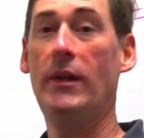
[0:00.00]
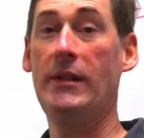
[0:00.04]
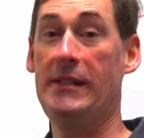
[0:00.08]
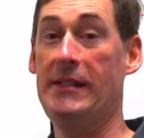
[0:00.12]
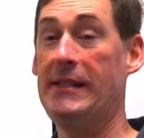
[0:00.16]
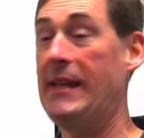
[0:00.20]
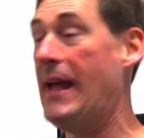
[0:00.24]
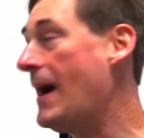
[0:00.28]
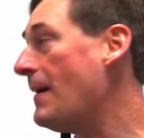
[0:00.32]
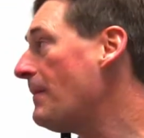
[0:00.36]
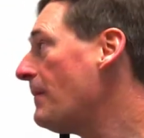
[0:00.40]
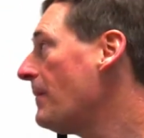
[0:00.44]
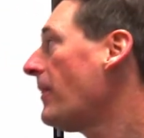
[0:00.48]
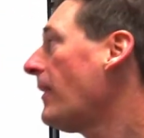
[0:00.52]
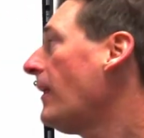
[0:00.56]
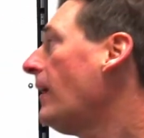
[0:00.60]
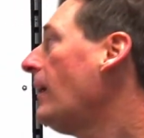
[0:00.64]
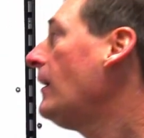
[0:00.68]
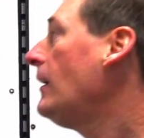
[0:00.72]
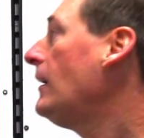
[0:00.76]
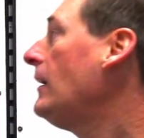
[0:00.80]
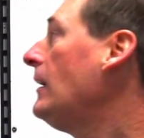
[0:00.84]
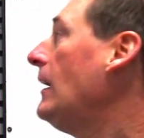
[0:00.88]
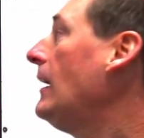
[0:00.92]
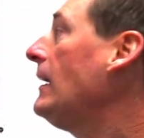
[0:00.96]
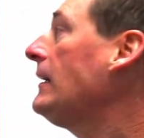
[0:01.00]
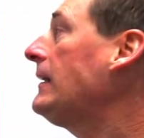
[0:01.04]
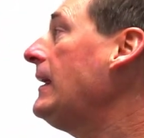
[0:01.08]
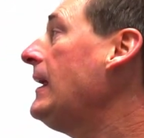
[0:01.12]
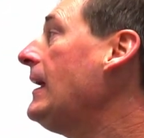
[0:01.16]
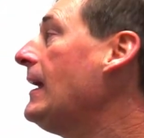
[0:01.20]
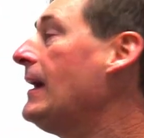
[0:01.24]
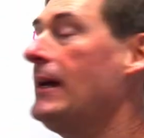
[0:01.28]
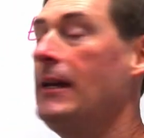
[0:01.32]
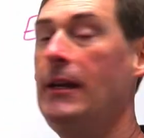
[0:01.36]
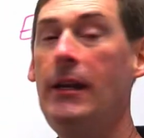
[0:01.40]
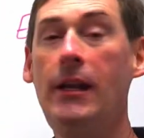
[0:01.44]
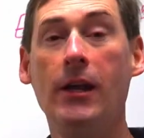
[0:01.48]
step.
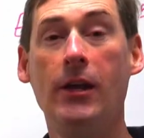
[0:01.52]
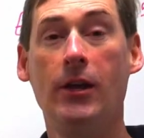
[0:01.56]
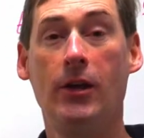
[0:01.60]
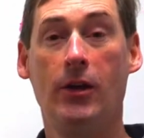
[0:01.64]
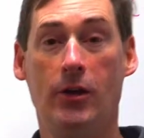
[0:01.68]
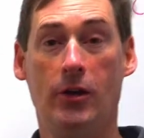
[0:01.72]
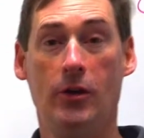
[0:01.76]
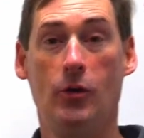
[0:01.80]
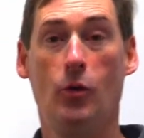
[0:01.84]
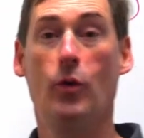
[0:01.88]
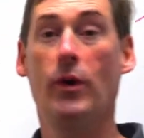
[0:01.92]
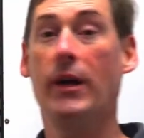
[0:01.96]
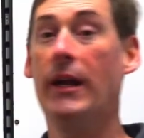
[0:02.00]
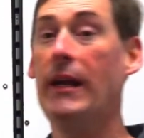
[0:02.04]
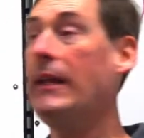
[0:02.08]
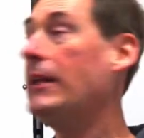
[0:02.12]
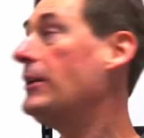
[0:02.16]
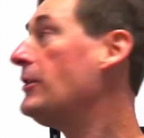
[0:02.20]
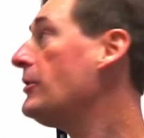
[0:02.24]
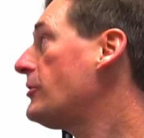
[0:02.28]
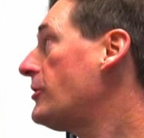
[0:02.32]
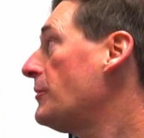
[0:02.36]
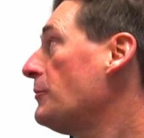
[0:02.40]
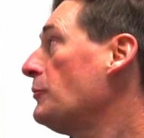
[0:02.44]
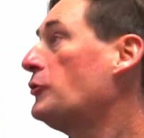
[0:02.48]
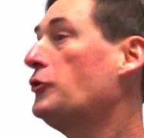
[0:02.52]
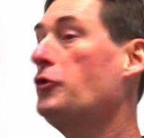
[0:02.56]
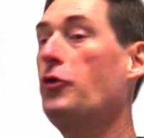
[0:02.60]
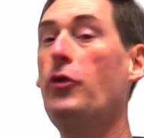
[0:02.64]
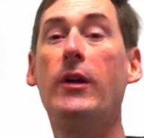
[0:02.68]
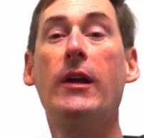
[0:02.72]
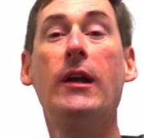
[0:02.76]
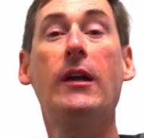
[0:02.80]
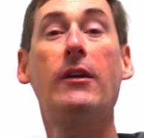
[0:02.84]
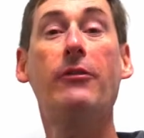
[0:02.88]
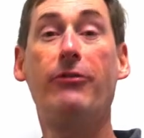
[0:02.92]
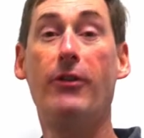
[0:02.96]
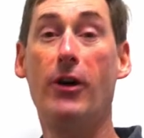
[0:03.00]
Again, we're getting into some
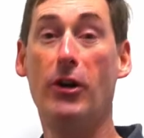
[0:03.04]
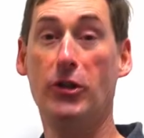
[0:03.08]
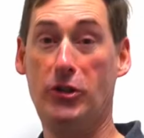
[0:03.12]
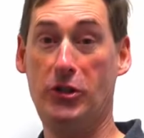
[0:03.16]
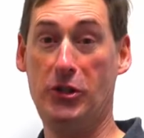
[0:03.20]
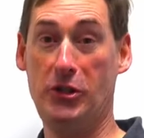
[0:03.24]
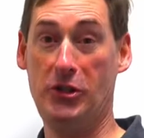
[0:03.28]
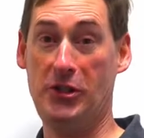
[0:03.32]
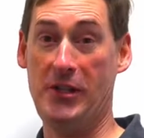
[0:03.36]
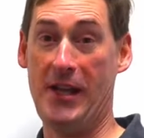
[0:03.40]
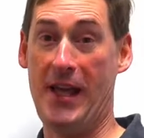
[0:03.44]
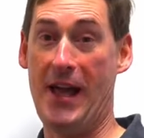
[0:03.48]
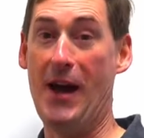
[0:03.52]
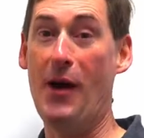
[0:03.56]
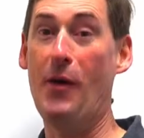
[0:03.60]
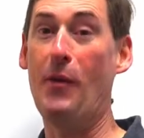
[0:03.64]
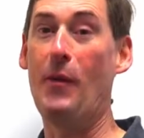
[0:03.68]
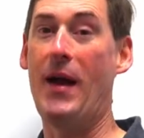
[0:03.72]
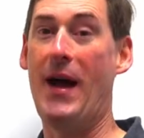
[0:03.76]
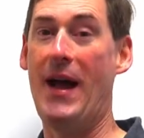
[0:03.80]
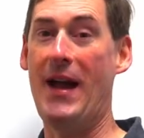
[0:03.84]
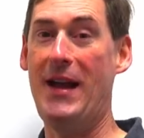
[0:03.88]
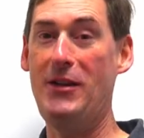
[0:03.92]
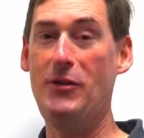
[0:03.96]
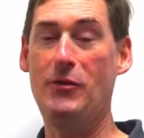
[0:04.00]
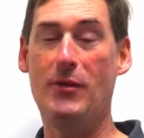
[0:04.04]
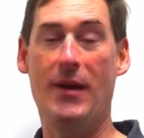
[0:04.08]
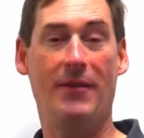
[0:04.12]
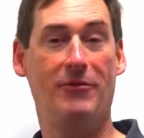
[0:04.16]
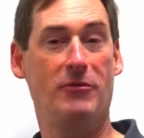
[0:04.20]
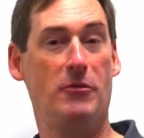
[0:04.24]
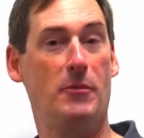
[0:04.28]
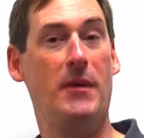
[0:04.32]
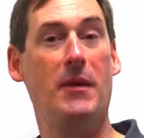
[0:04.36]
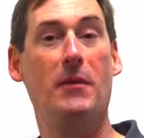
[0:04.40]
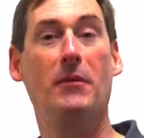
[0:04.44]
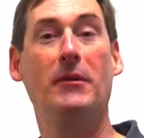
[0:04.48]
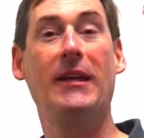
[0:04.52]
trig functions now, right? You have to
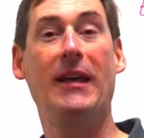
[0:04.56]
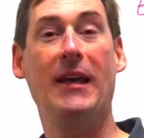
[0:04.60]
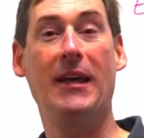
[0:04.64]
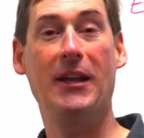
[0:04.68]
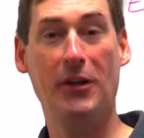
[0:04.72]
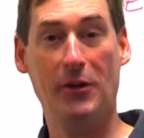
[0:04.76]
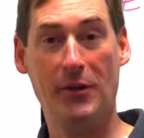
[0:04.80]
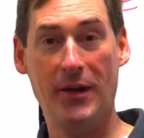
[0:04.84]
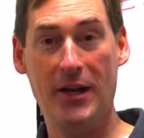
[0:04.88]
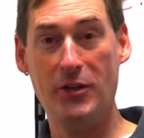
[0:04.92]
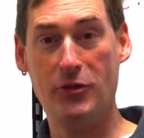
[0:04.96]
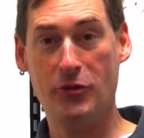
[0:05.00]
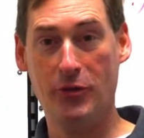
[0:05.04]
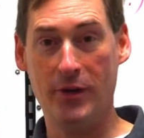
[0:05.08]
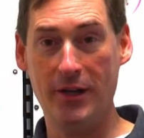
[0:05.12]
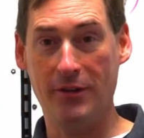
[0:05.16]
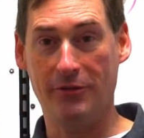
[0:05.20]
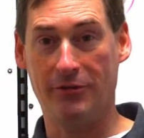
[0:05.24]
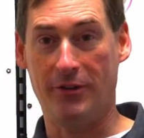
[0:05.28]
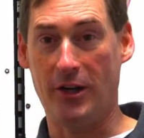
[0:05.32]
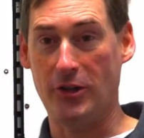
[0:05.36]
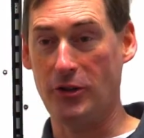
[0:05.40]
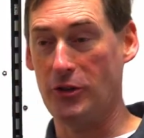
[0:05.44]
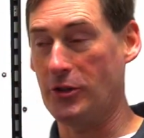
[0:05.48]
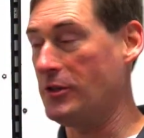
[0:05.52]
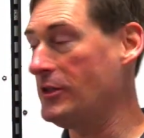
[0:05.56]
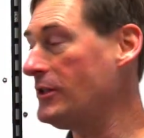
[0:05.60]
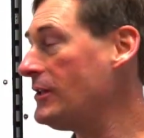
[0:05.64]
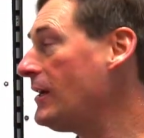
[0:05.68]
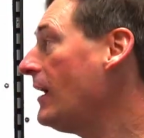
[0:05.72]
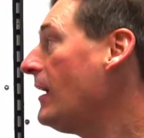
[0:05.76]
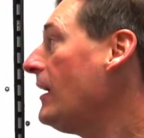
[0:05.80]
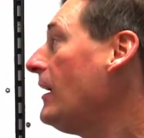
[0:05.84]
be able to integrate trig functions.